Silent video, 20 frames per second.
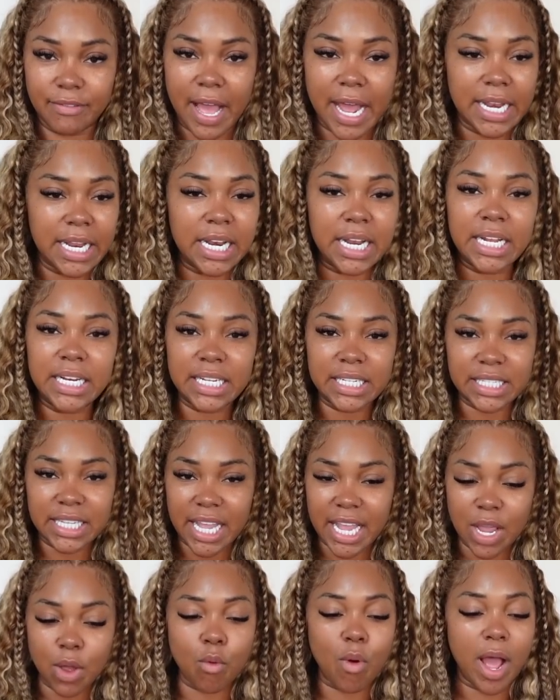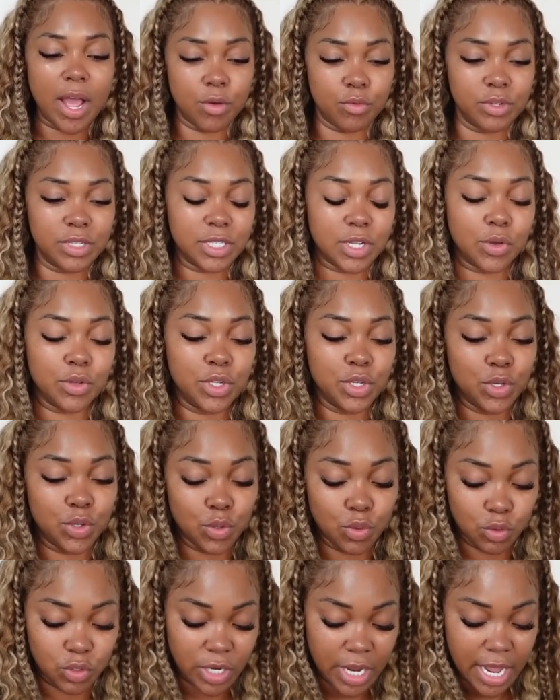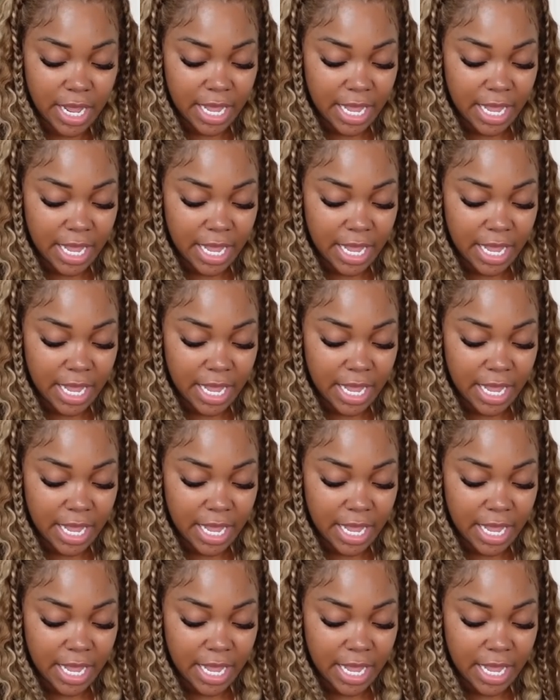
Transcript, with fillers: I didn't understand why it was so huge.